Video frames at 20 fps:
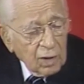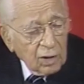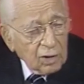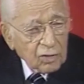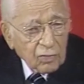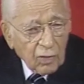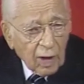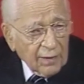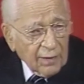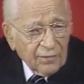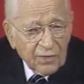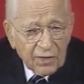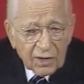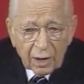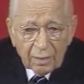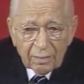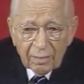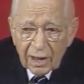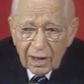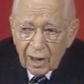Strife in
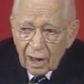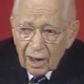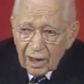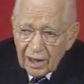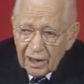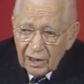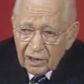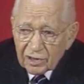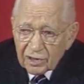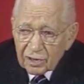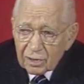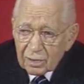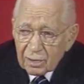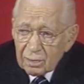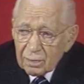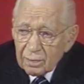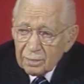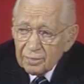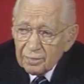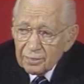the Middle East,
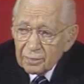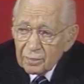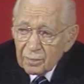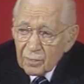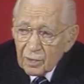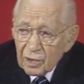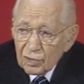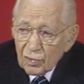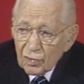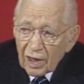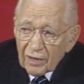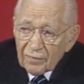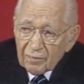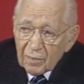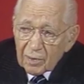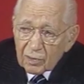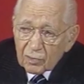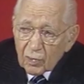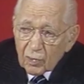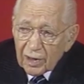
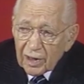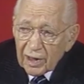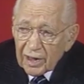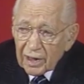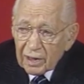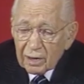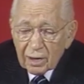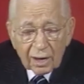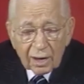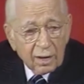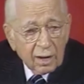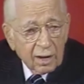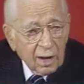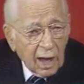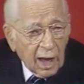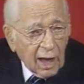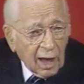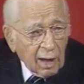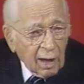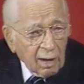strife between England
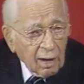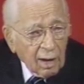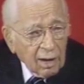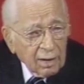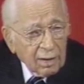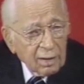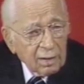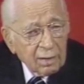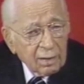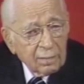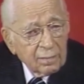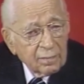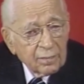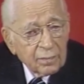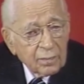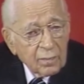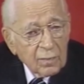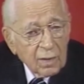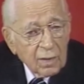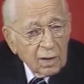and Ireland,
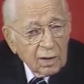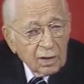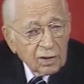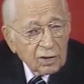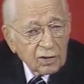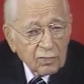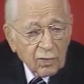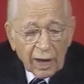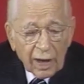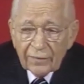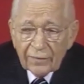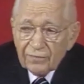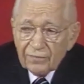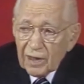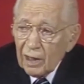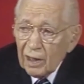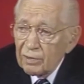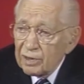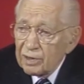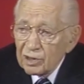strife
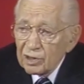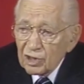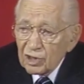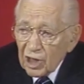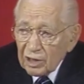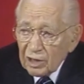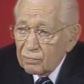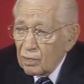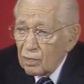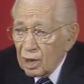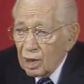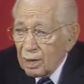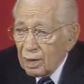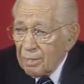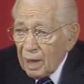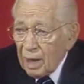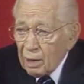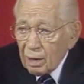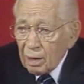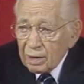down in Central
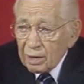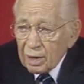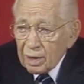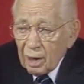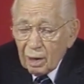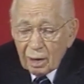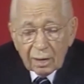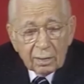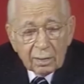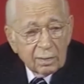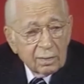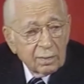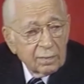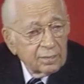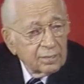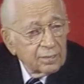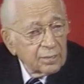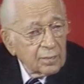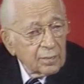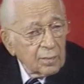America,
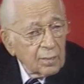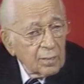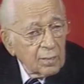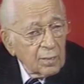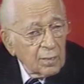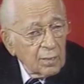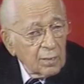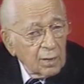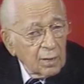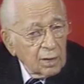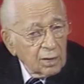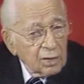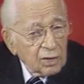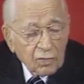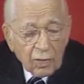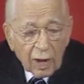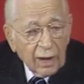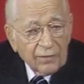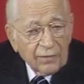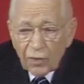
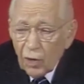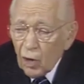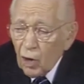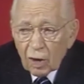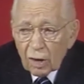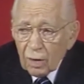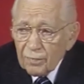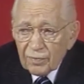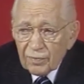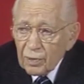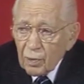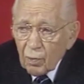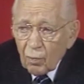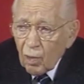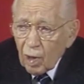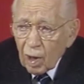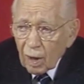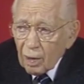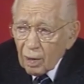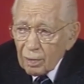strife all over the
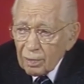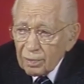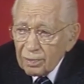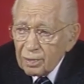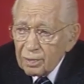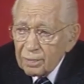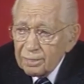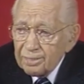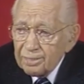world.